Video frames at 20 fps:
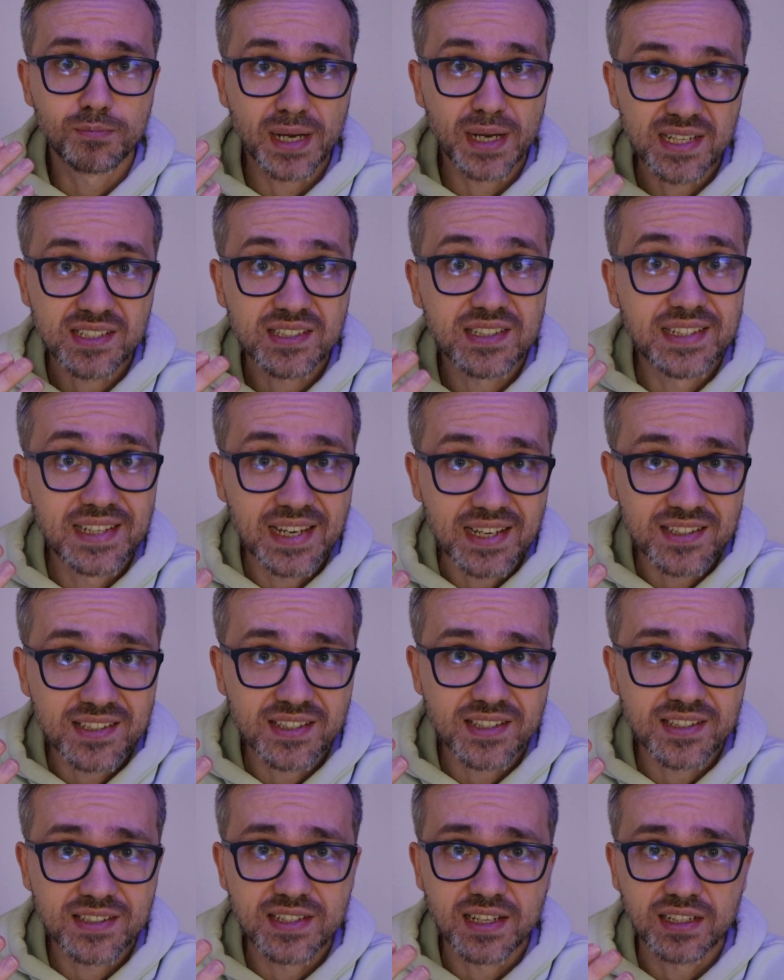best
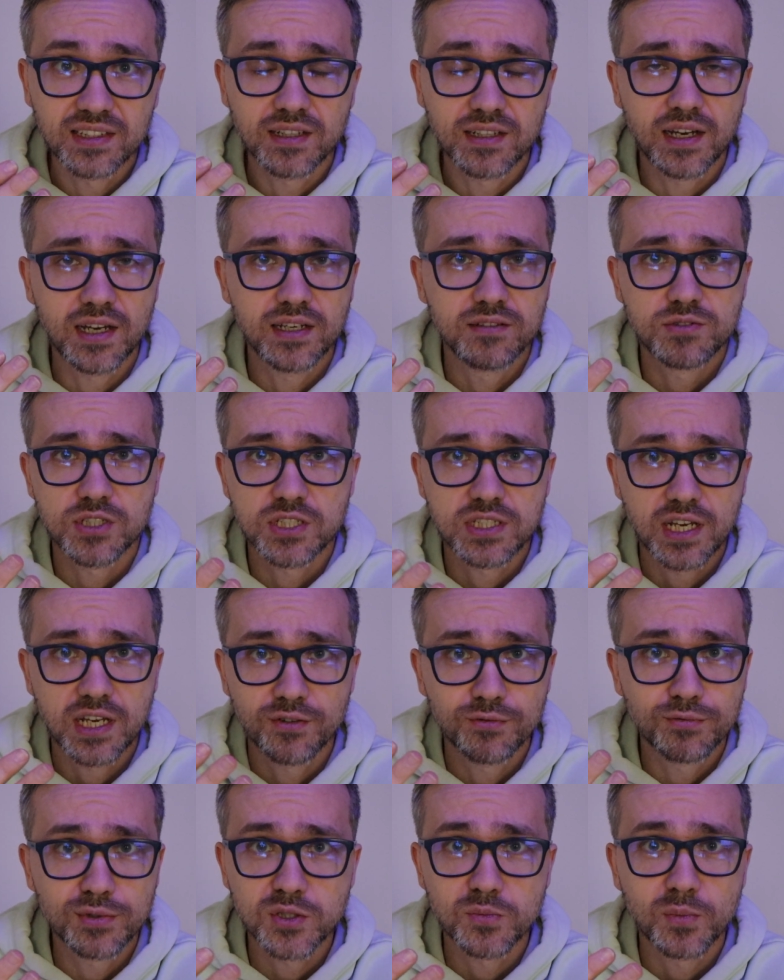guesses that I just
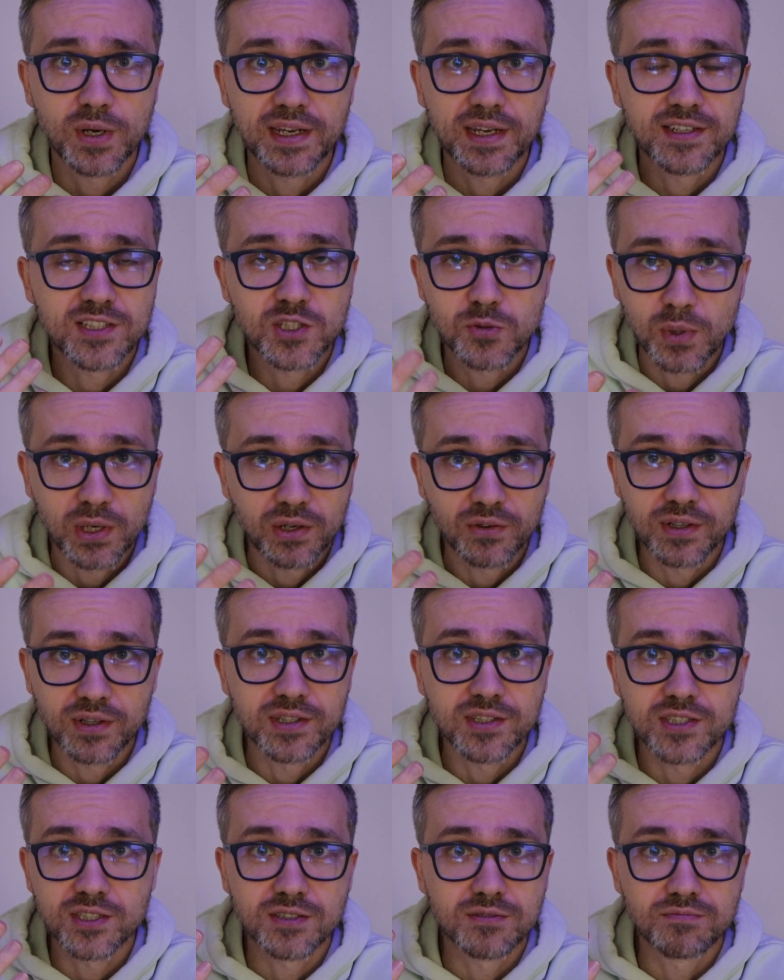have with my
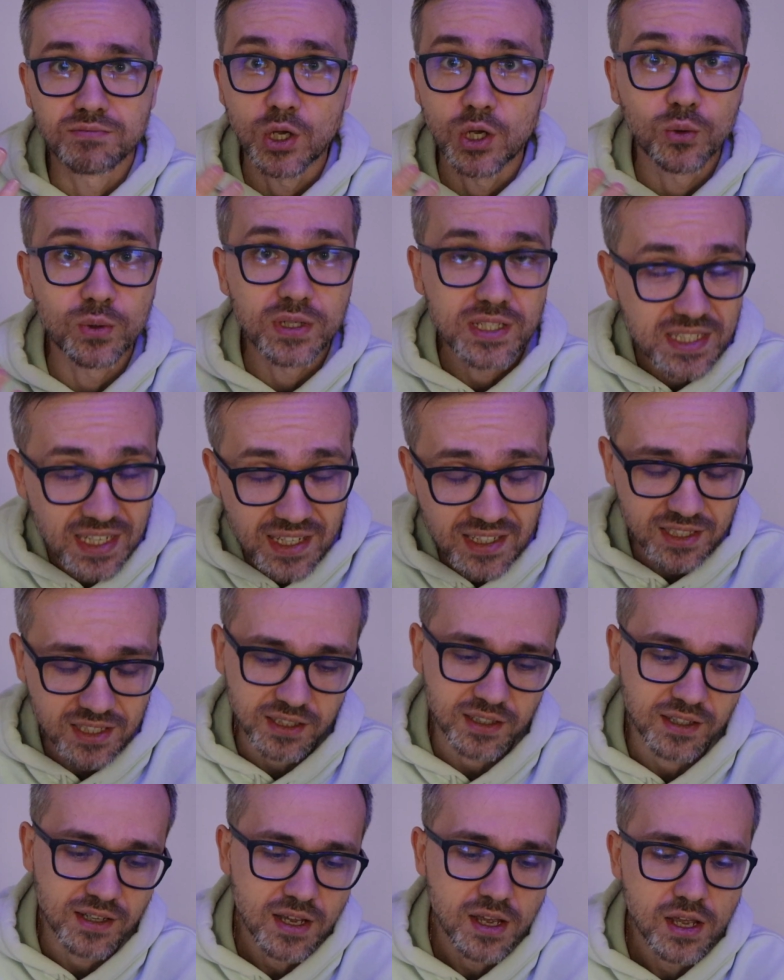experience knowing
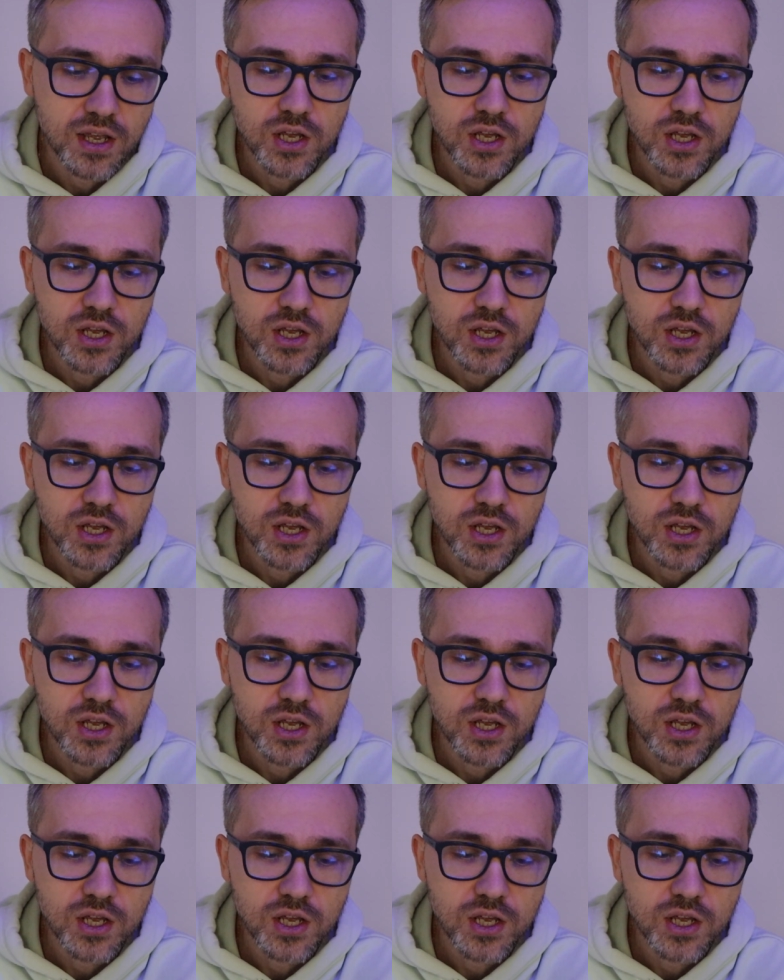Tesla.